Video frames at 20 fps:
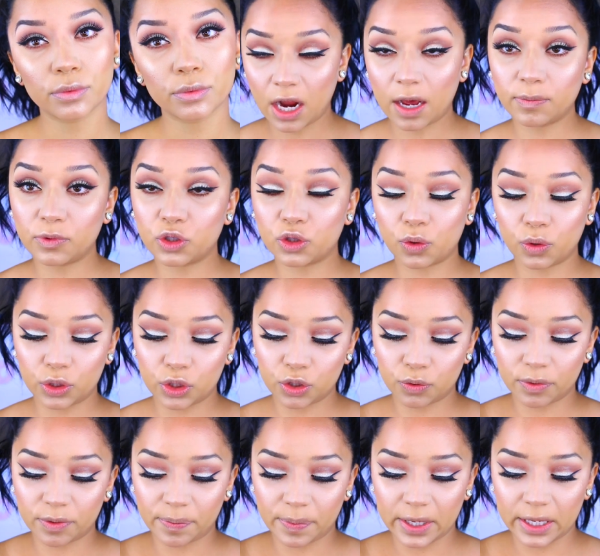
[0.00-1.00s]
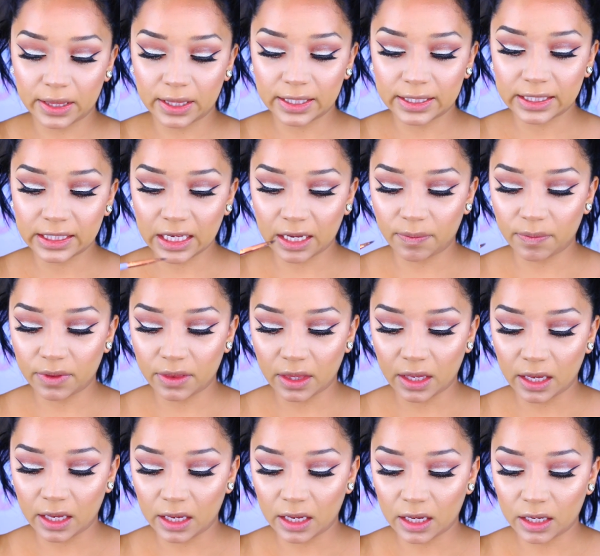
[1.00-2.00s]
Now I'm just going to repeat the same
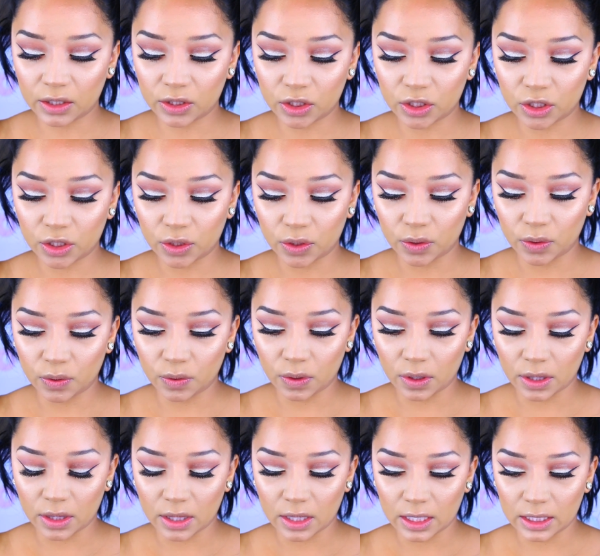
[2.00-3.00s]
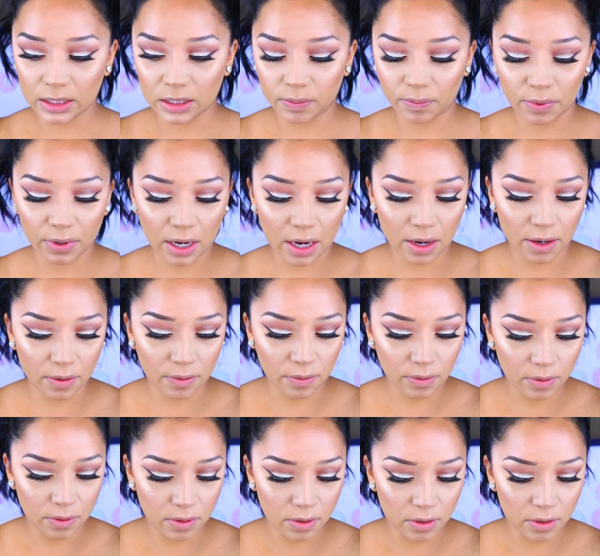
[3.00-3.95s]
thing to this brow.